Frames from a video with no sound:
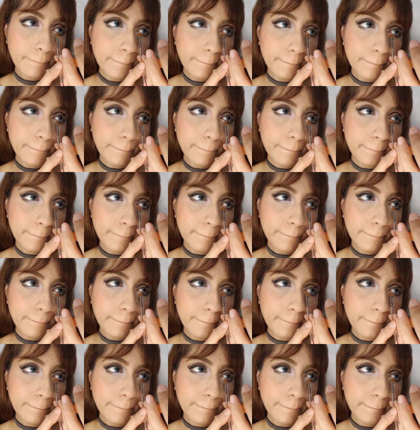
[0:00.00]
So we're
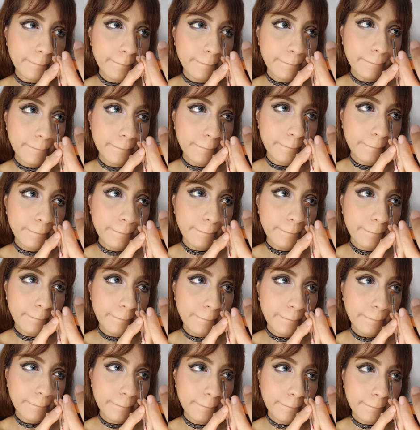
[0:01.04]
basically just going
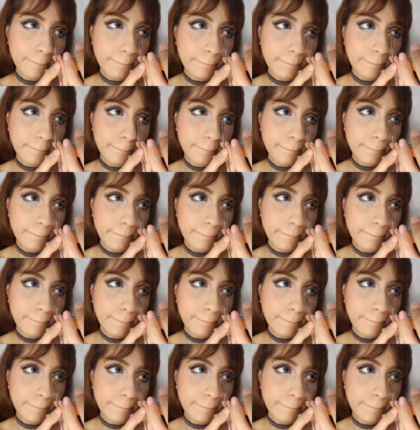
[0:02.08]
to